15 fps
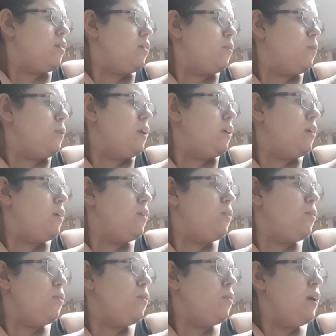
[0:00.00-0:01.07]
There we go.
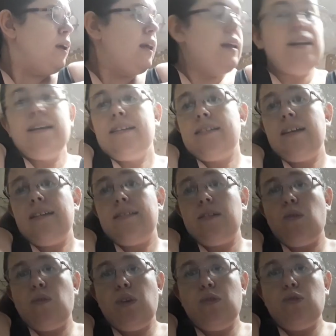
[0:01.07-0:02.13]
It is
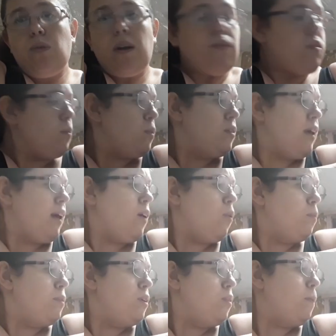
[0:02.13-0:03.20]
easier if you do have someone to
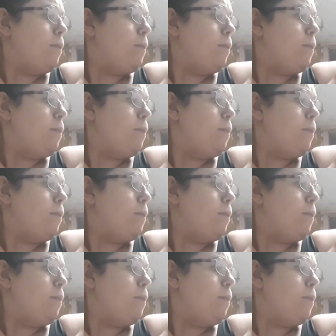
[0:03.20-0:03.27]
help you,